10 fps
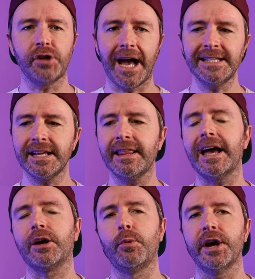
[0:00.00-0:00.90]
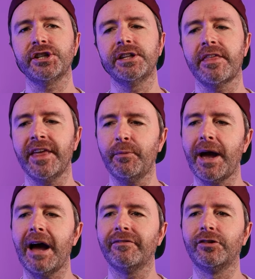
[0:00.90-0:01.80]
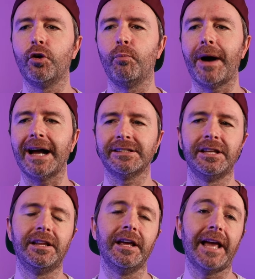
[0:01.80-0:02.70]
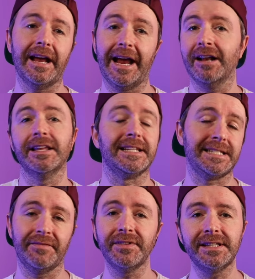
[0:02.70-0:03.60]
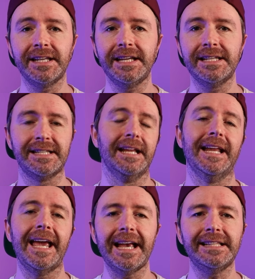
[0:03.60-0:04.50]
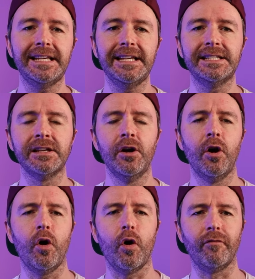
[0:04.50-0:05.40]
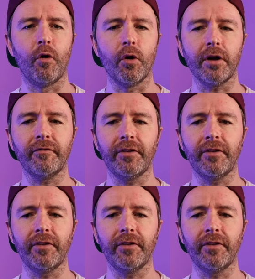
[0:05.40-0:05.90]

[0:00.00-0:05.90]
To answer that question, I think we have to go back to the early 70s and 80s of horror